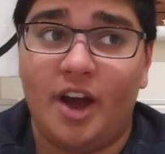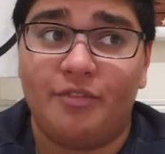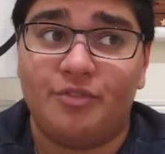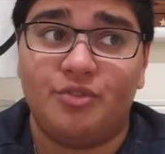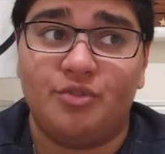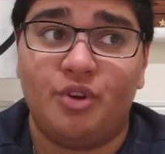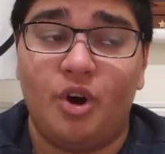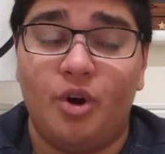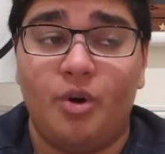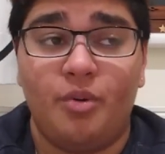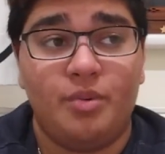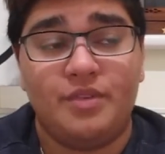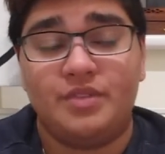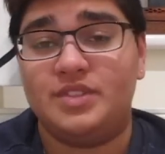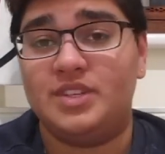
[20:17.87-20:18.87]
After all,
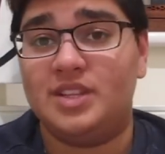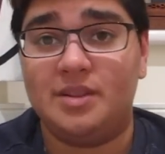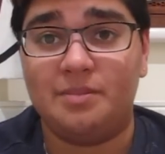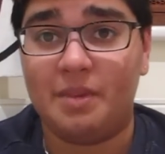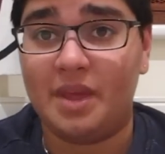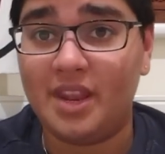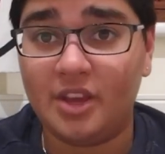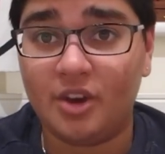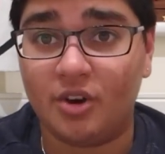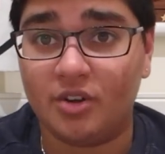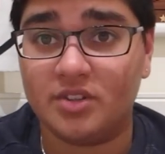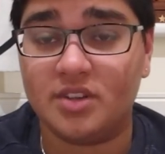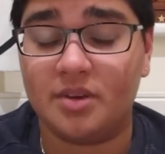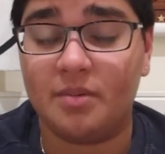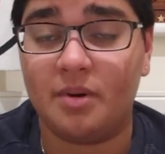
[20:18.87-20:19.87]
we've seen in many
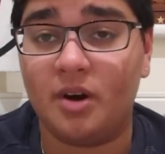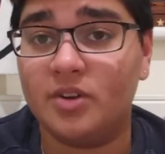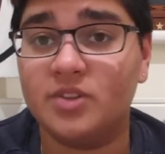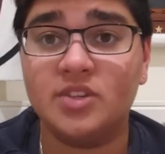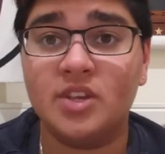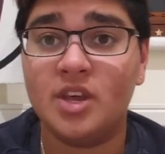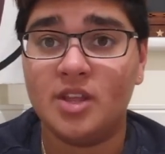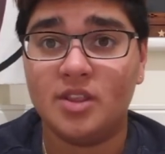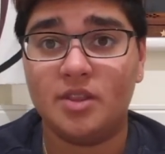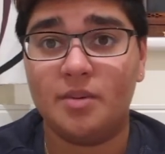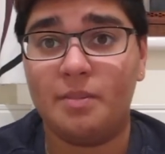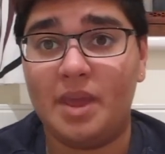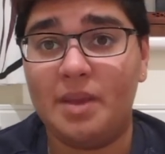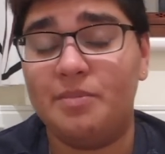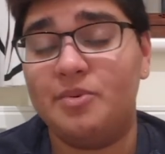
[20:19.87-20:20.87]
concept arts the
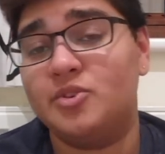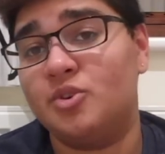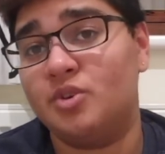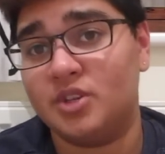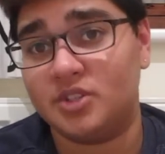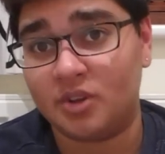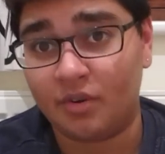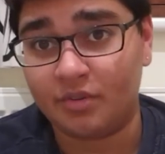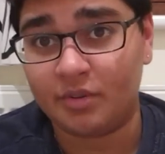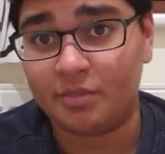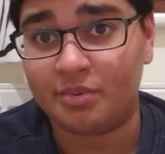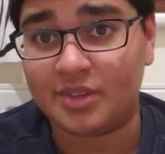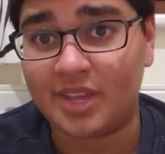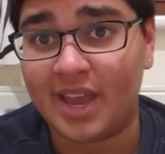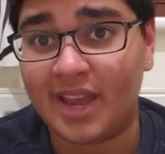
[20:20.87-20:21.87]
main personas of the
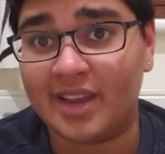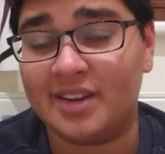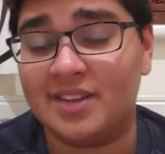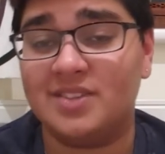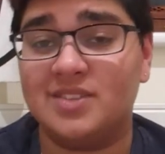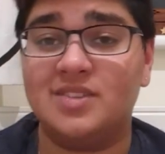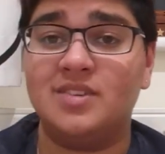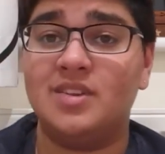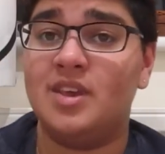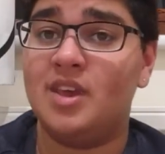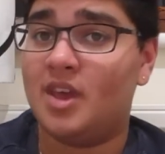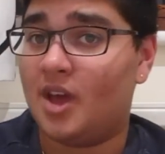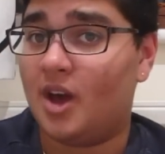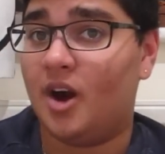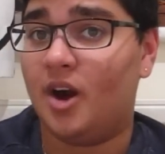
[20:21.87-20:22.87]
protagonists
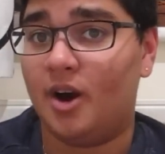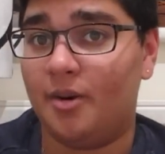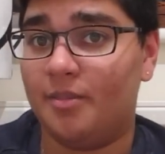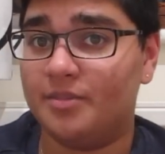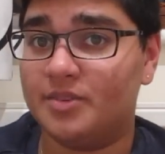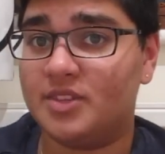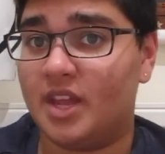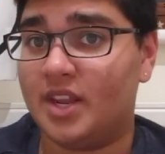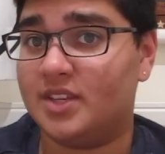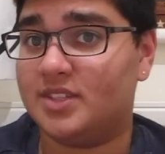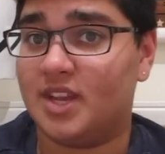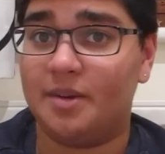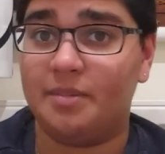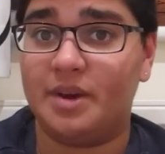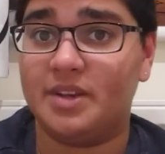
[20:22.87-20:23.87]
standing
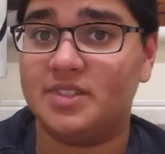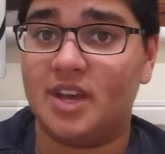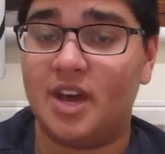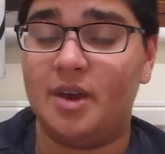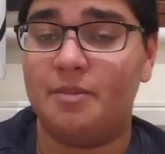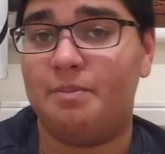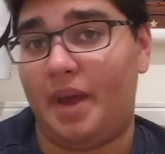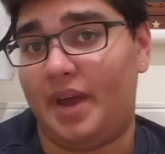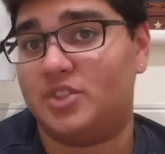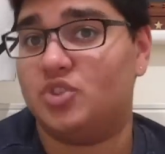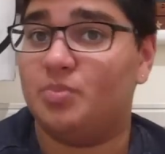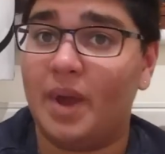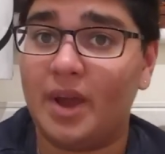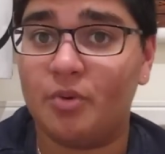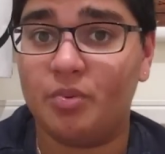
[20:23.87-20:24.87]
side by side, back to
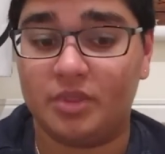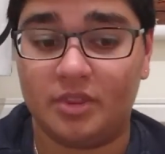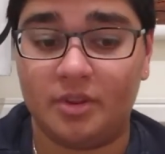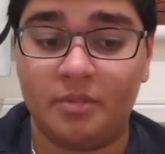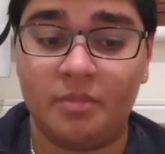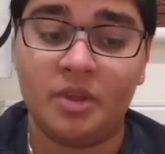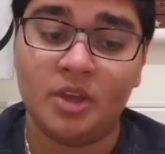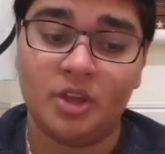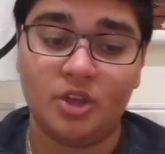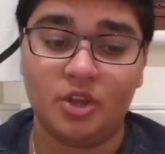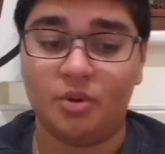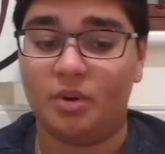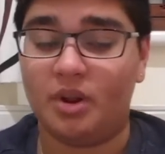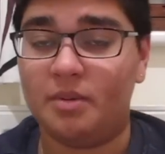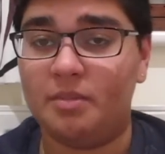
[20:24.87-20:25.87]
back with them. You
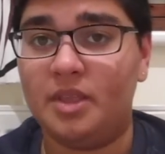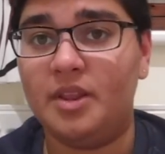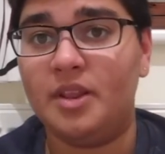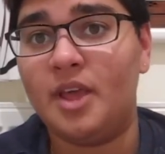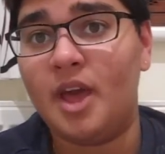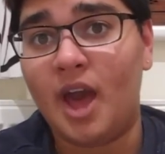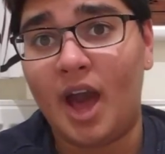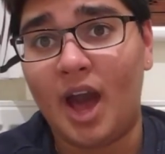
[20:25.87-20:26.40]
know what I mean?